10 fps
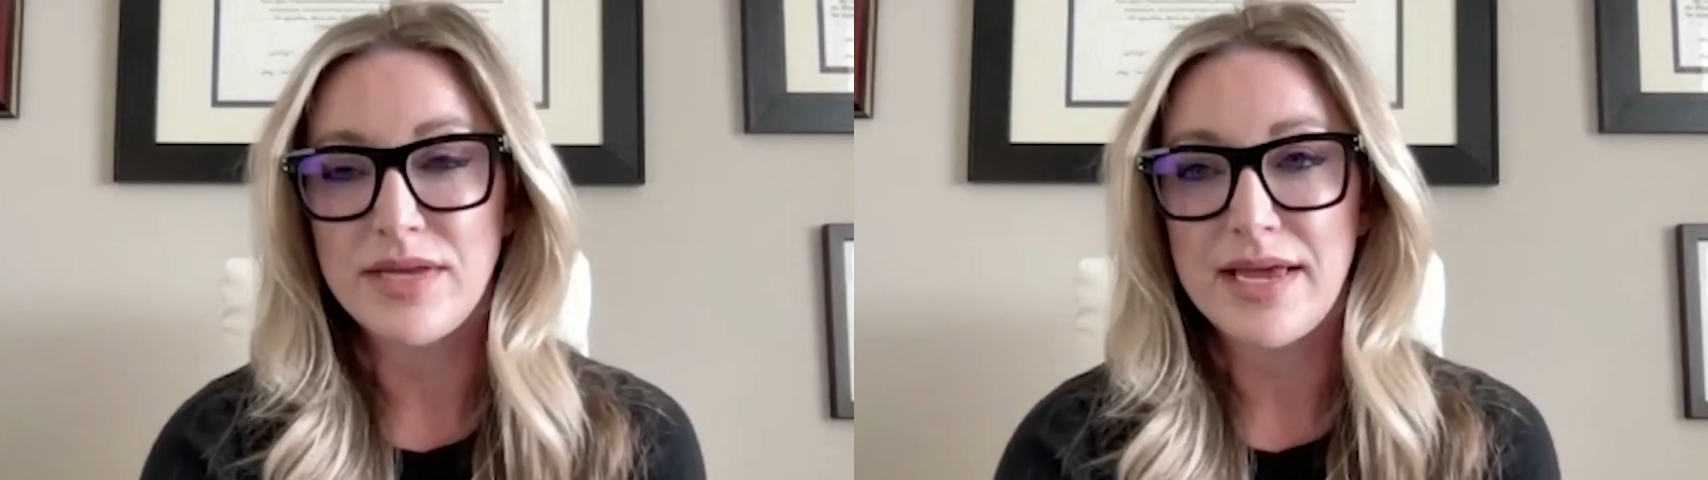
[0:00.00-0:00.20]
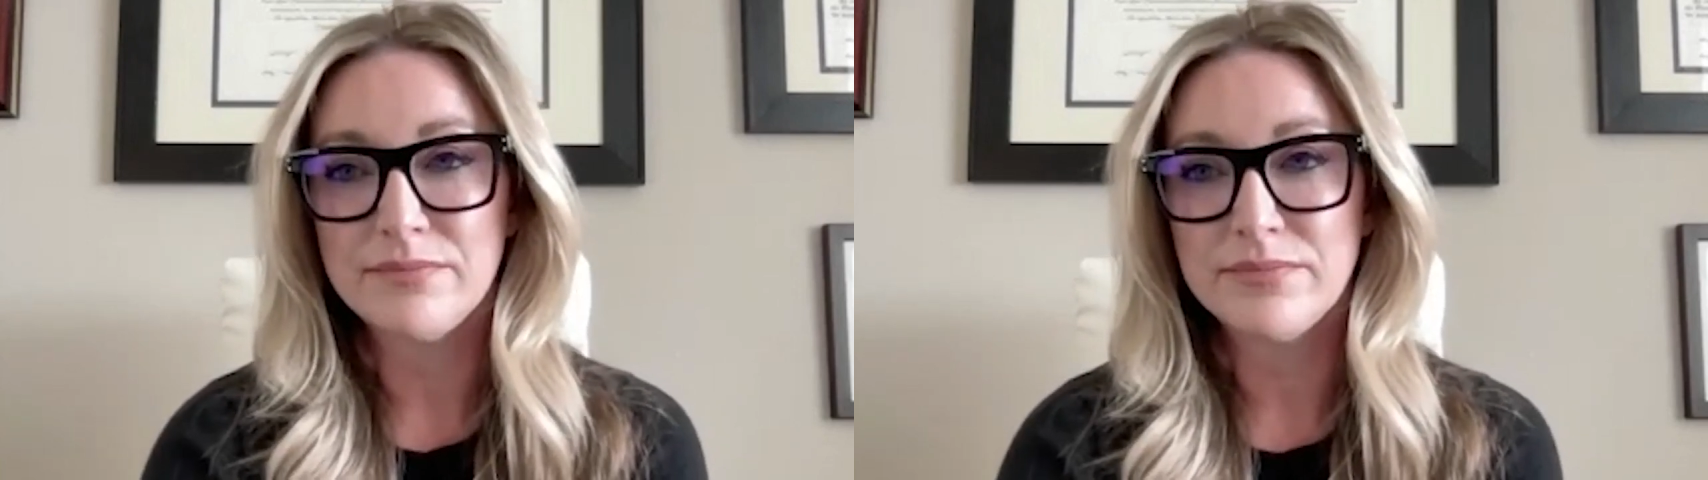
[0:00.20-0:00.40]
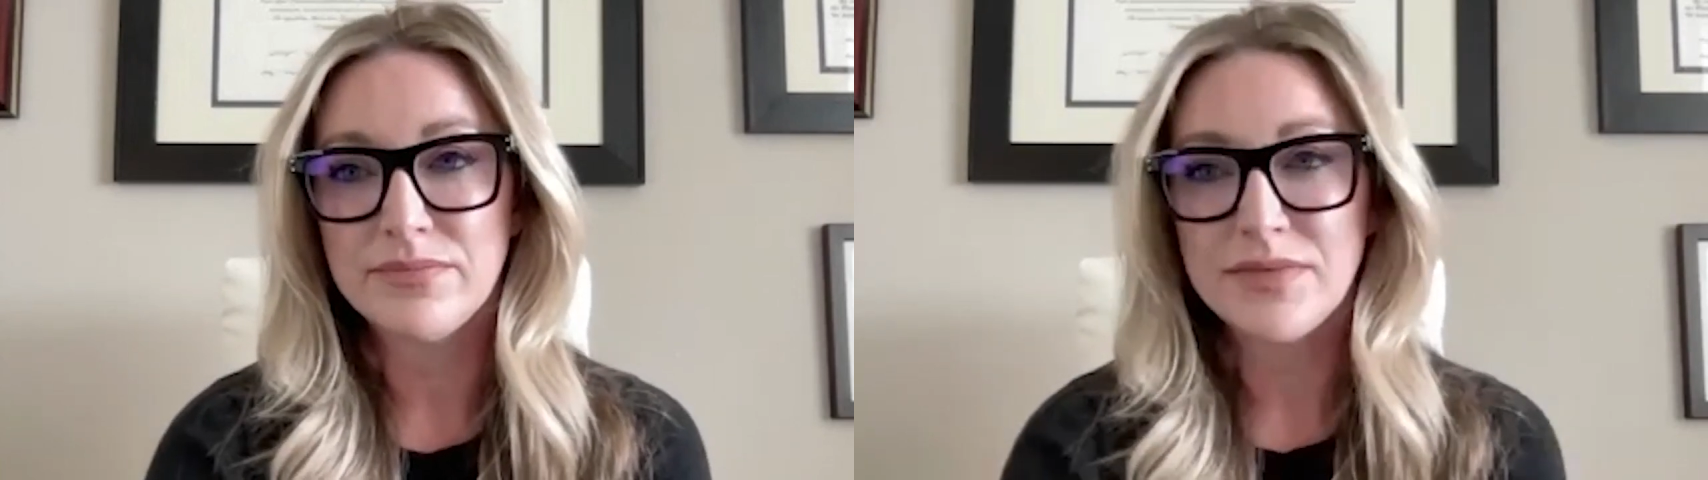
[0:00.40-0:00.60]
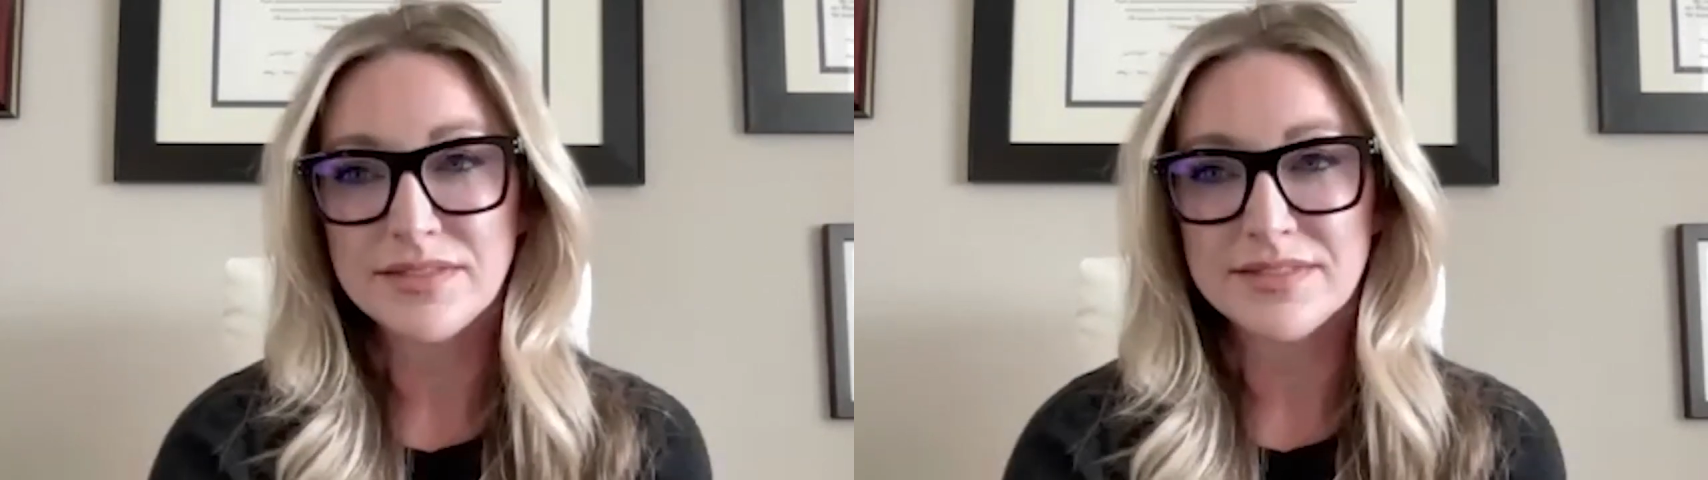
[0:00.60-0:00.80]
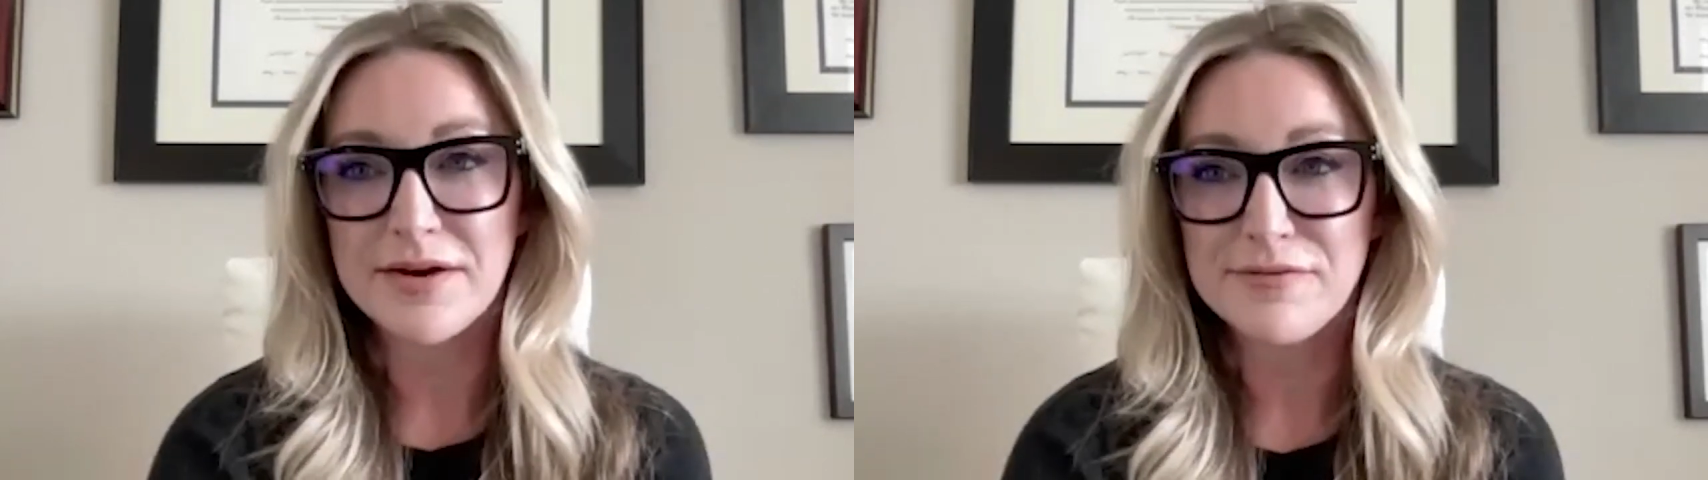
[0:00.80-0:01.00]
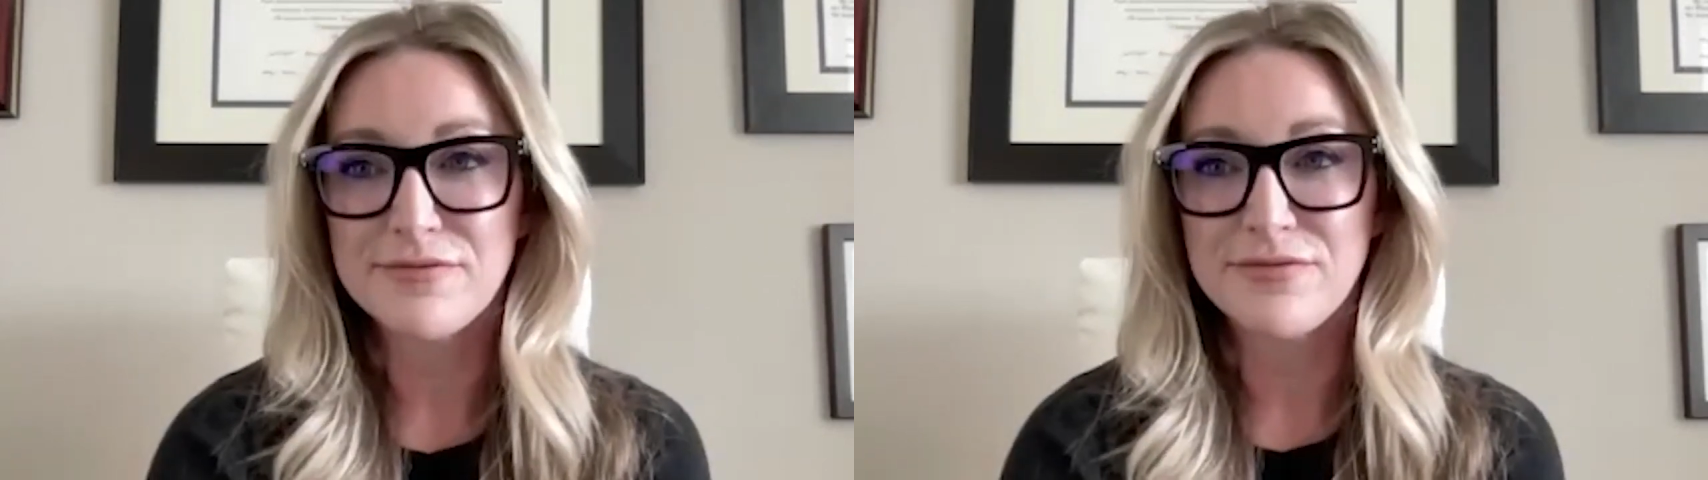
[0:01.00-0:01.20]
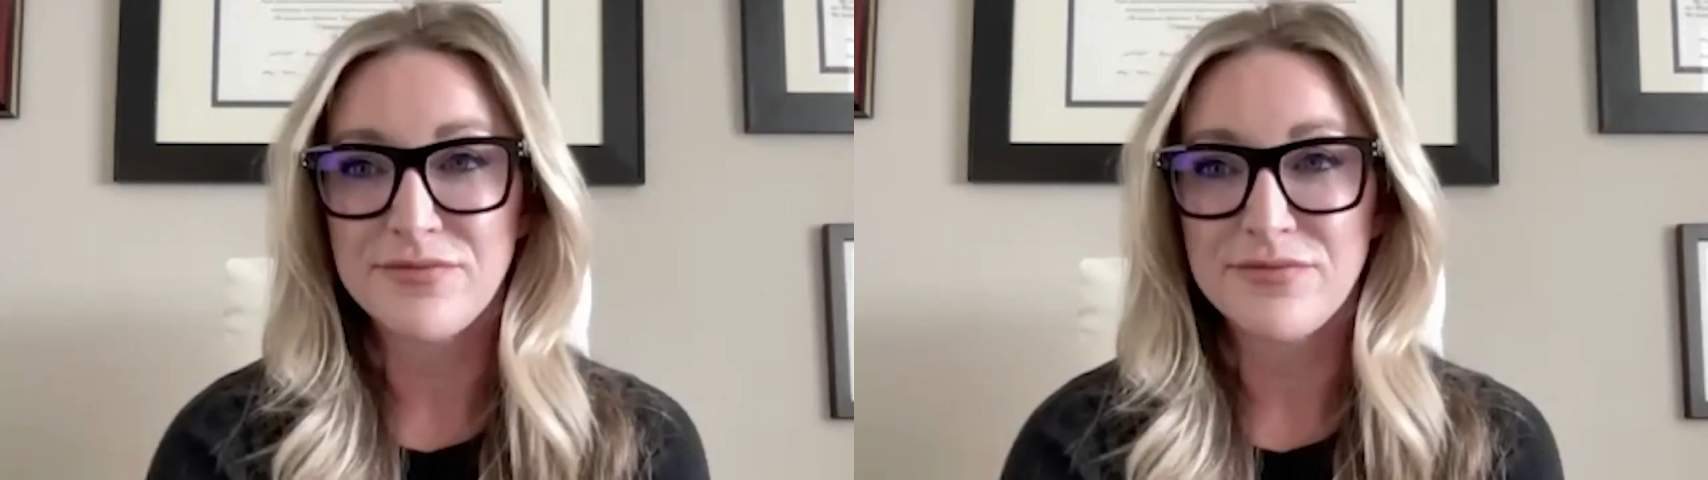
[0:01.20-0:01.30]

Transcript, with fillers: day. That's tough.